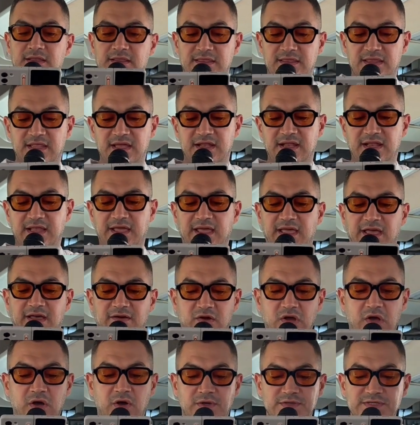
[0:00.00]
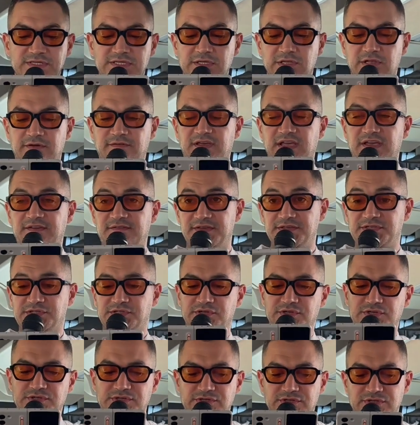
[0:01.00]
Then they have Council of
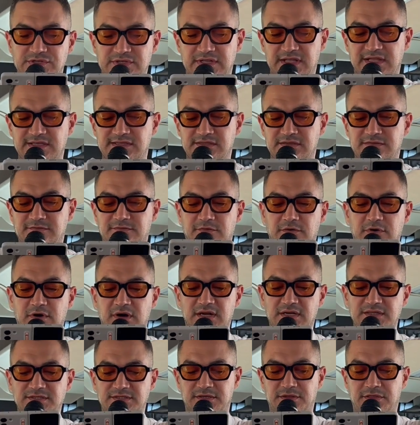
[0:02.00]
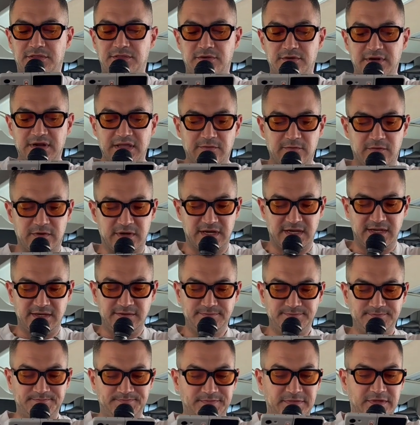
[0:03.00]
Ephesus. That's in
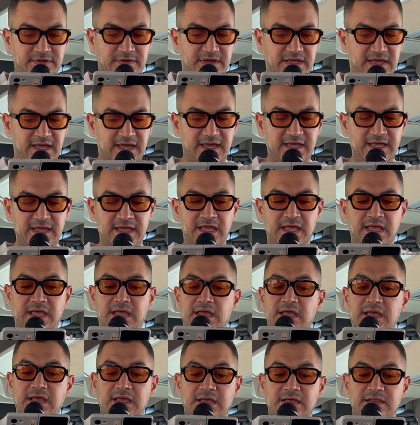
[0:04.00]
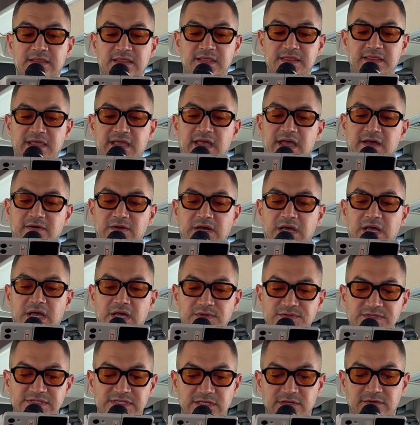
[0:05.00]
431 then they have
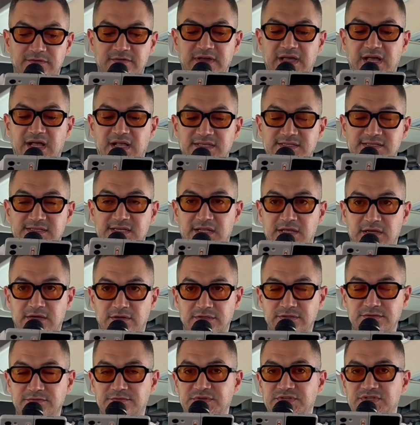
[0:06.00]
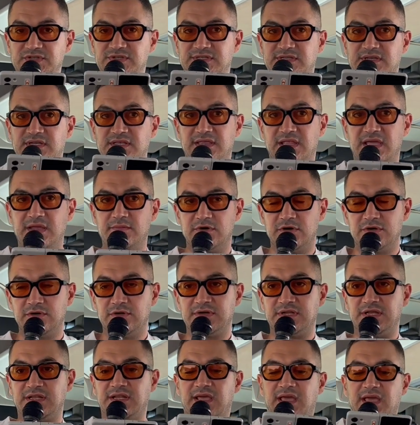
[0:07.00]
Council of Chalcedon, which is a
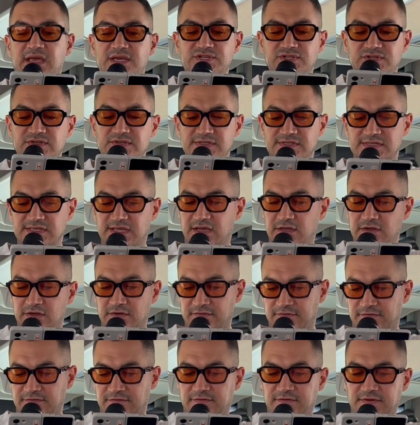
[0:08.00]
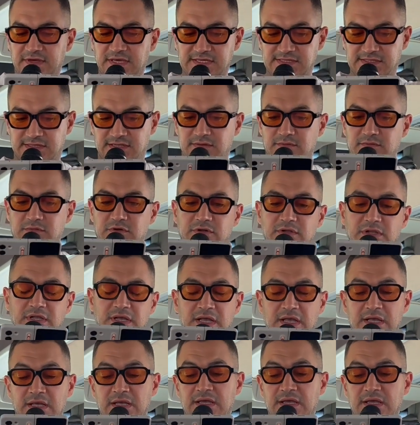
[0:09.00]
neighborhood in the Asian side of Istanbul.